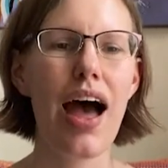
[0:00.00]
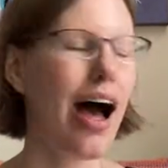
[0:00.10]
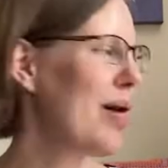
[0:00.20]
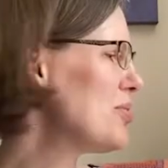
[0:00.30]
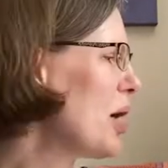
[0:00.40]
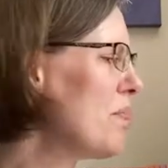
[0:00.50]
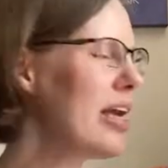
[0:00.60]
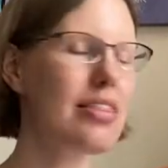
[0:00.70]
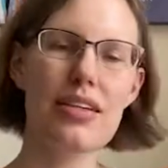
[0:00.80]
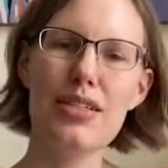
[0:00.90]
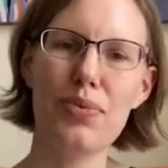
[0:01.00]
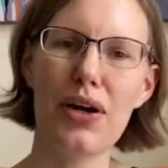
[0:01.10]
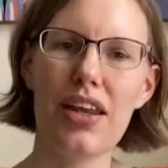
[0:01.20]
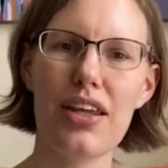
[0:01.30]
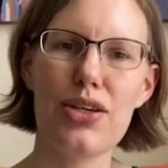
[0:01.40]
So I made this
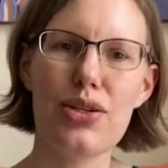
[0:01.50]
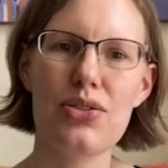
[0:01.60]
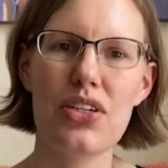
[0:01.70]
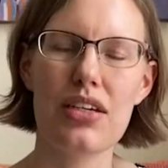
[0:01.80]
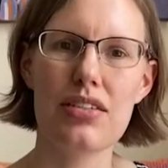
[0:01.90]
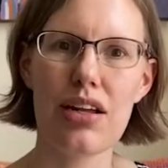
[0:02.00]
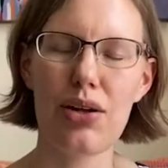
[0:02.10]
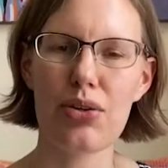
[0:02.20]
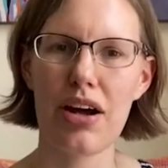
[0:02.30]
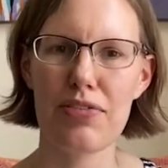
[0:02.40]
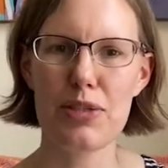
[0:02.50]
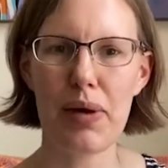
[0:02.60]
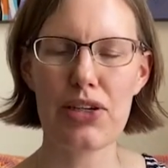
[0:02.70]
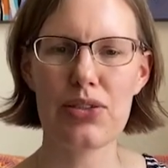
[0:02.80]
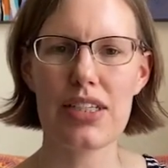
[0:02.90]
one using Stylecraft
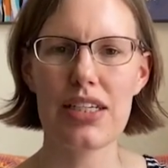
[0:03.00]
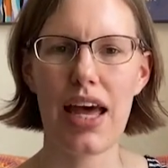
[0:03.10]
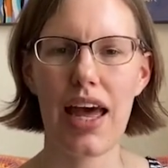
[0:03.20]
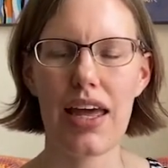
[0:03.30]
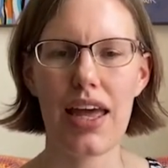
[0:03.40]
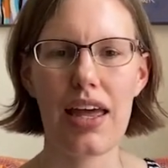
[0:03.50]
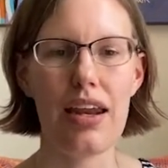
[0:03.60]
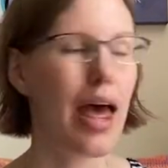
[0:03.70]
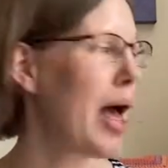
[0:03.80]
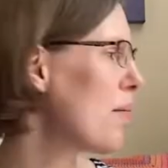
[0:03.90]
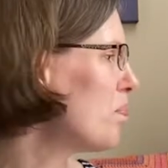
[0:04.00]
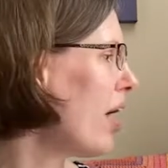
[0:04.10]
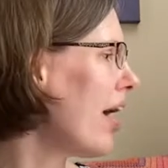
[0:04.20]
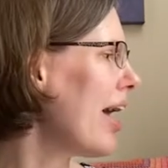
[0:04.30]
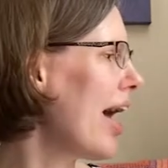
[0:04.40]
Special DK in
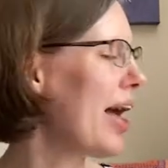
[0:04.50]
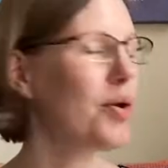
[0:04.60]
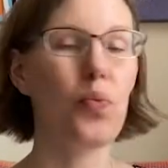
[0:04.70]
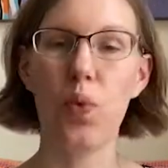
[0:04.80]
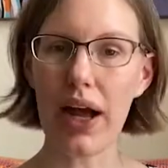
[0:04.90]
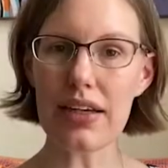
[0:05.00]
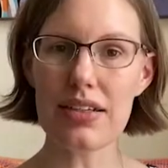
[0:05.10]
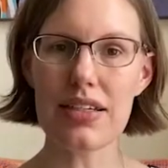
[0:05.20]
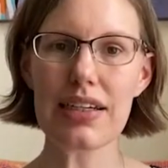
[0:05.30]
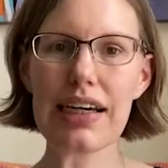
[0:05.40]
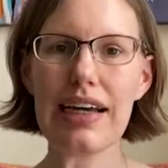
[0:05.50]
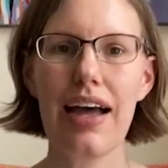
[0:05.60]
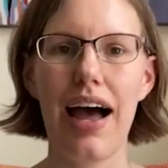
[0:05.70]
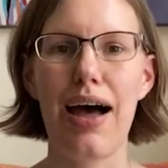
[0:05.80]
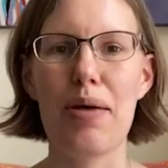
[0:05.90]
Empire and White,
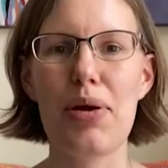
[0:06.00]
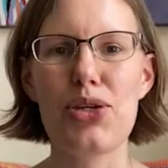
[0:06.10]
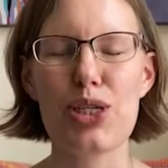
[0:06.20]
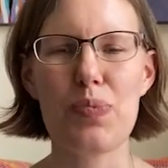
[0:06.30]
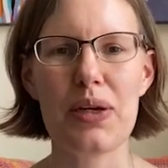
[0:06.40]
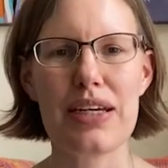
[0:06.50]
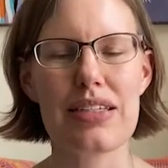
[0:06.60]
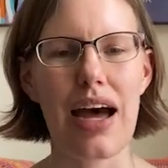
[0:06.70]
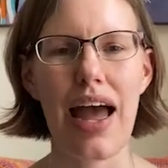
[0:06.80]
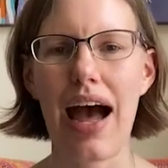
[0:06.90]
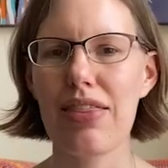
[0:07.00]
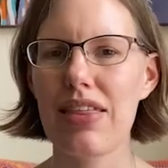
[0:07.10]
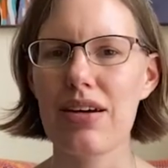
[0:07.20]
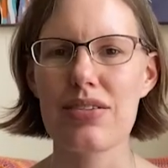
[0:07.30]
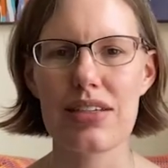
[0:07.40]
just because I had
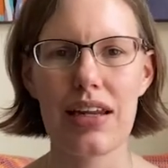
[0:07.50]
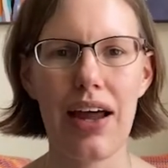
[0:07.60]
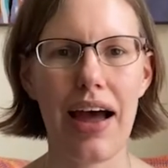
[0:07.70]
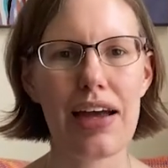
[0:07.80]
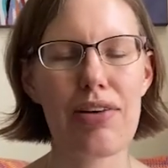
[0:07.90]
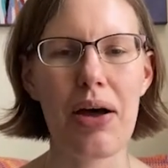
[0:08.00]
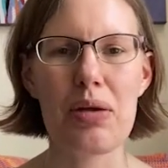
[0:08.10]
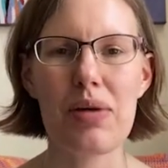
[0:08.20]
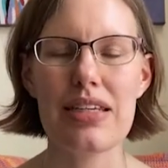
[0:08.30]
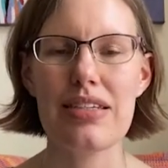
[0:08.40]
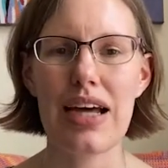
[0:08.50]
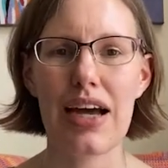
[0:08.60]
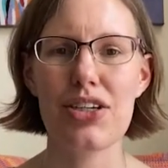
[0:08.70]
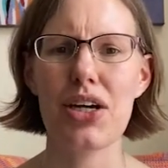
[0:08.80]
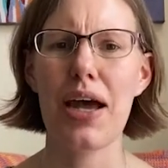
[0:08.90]
those lying around in my
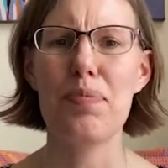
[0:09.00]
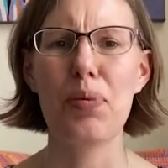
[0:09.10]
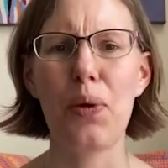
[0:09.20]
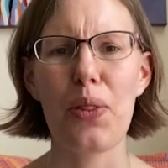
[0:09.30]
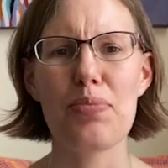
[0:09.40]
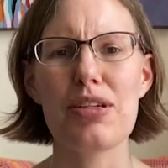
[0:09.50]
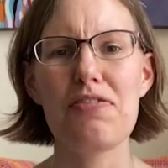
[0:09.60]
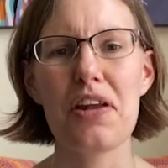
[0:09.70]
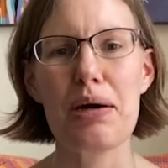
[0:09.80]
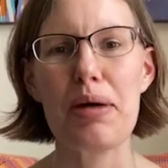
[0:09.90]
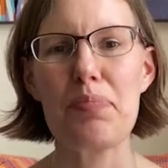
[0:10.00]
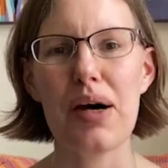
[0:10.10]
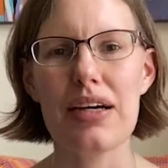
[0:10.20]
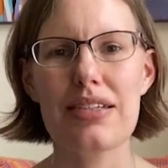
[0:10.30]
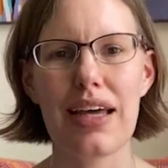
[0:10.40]
stash. I had bought them to fill up my
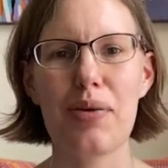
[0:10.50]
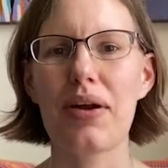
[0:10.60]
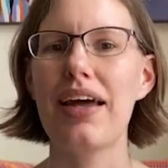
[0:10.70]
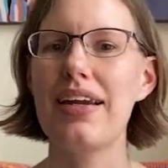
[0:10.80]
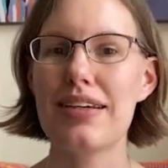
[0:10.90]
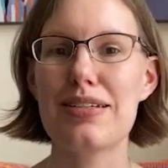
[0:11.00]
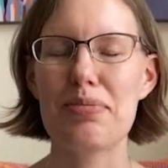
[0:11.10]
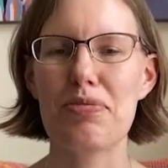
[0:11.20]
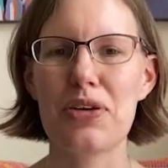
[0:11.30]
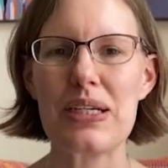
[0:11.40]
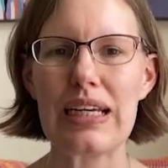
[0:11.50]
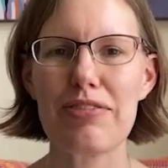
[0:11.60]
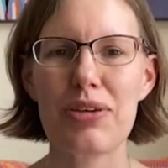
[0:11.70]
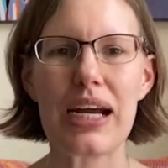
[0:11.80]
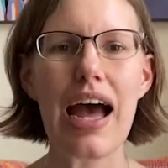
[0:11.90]
basket when I needed some free
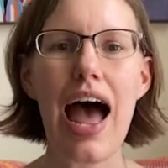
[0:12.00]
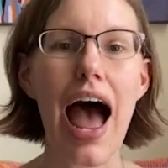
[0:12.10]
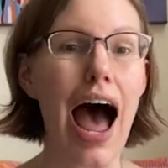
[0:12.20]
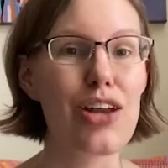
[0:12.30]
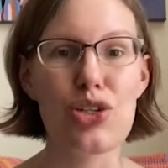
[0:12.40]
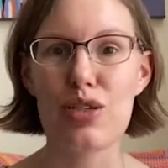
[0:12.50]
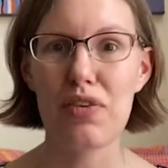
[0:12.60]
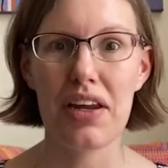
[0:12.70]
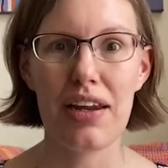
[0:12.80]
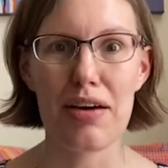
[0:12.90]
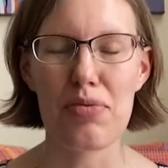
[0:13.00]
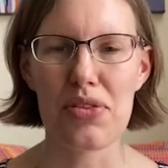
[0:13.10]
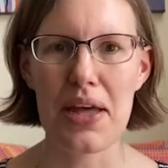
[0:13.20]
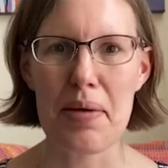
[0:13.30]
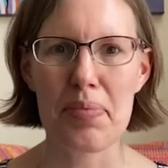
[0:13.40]
delivery and just fell in love with
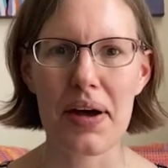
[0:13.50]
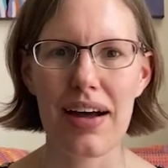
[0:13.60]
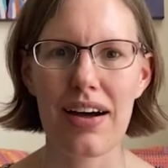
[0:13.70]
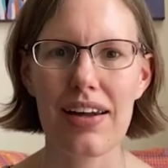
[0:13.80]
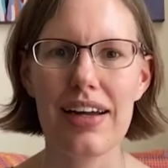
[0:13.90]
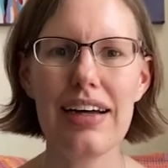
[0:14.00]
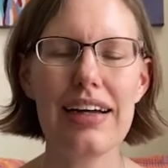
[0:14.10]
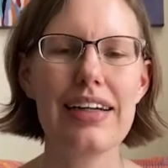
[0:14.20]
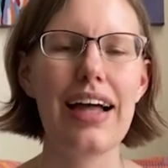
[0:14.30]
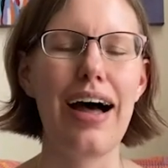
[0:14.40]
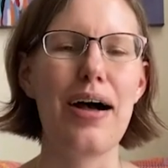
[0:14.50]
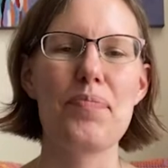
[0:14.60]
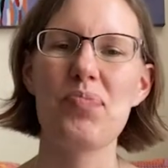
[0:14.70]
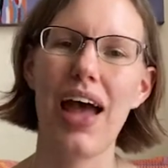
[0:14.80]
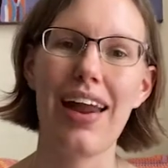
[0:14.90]
the Empire colour,
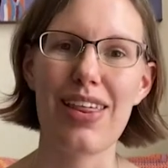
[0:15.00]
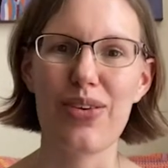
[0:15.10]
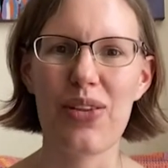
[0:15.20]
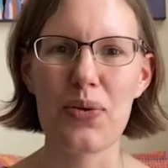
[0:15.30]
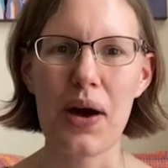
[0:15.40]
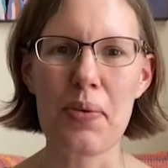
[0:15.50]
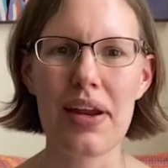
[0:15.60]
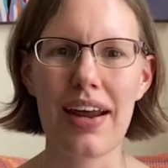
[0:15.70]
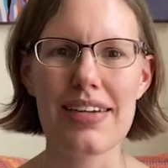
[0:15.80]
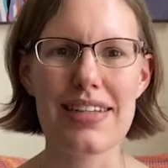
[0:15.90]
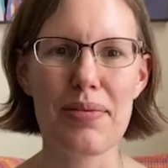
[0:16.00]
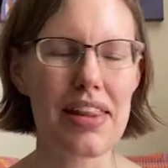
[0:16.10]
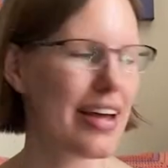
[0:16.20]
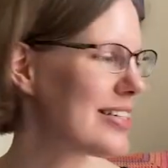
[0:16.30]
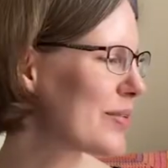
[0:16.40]
and I thought that the white went nicely with
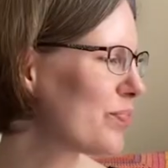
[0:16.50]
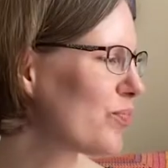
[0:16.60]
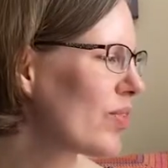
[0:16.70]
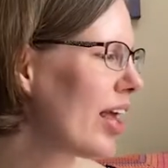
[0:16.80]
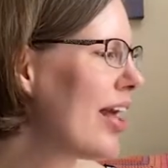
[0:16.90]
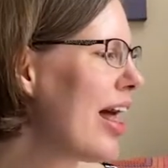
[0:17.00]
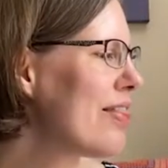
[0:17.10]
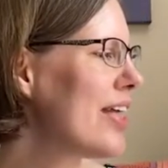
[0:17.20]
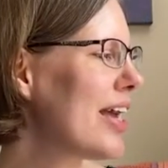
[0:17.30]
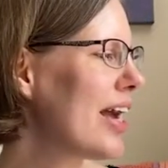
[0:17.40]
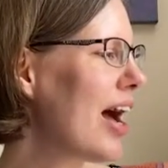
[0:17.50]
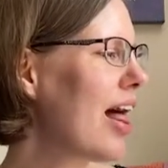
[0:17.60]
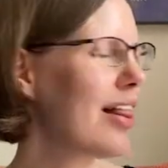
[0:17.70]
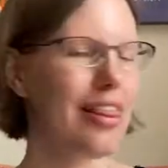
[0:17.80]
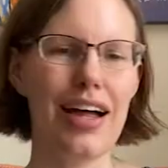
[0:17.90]
it. The
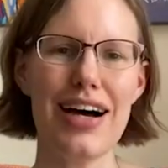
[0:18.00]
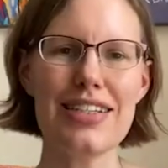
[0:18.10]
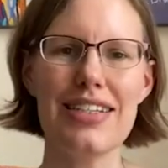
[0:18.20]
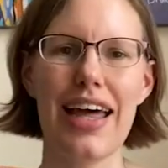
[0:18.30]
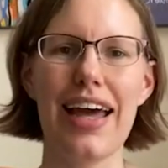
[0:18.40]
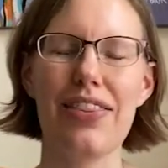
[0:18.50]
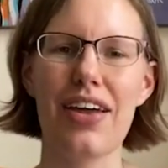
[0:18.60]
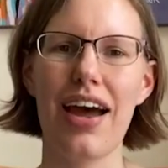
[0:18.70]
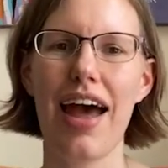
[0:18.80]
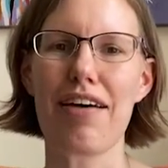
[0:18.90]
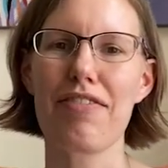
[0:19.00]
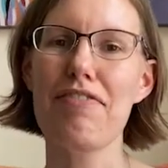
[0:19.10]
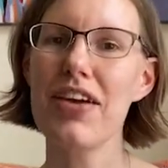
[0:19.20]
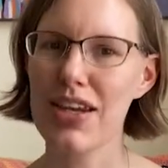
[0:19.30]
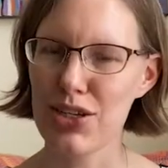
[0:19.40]
last thing that I have
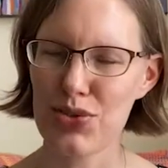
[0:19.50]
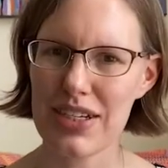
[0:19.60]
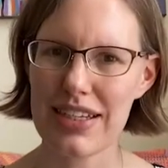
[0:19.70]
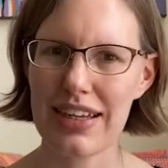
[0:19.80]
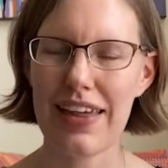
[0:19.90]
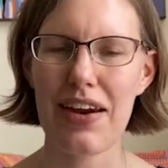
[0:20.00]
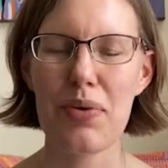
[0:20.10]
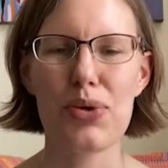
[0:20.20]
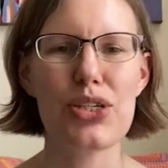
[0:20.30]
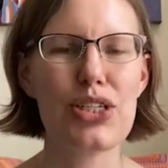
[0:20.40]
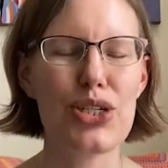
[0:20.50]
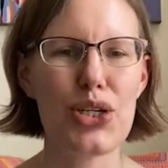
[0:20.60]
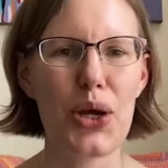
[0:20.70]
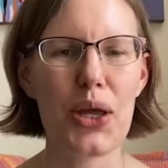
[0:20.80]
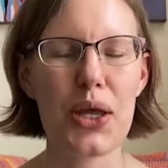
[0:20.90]
finished recently that I wanted to show
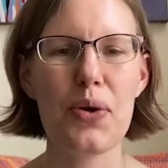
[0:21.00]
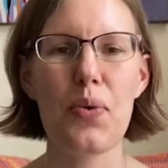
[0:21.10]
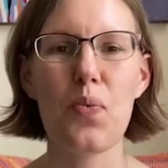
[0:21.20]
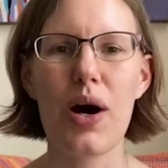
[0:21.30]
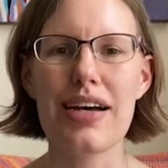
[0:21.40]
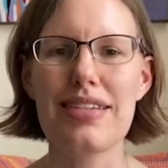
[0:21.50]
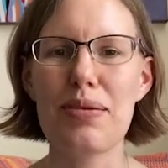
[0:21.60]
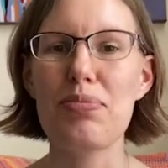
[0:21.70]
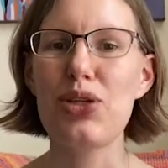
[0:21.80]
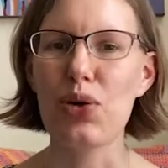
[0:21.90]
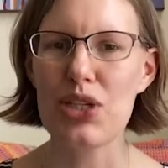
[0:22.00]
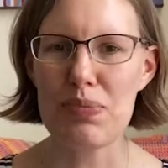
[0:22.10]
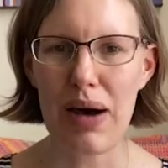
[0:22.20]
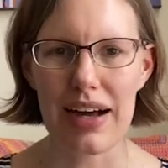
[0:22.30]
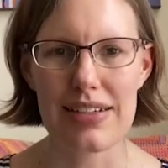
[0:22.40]
you were some Dodgy
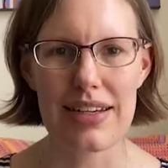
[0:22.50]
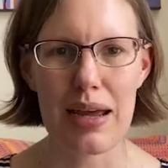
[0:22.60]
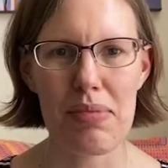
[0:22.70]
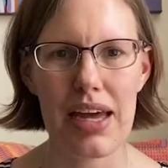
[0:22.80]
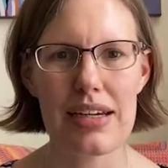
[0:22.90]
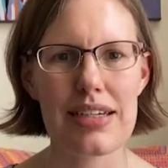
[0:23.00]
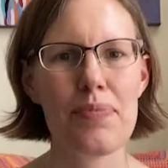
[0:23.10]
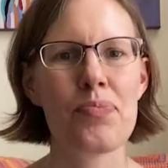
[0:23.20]
bags that I made.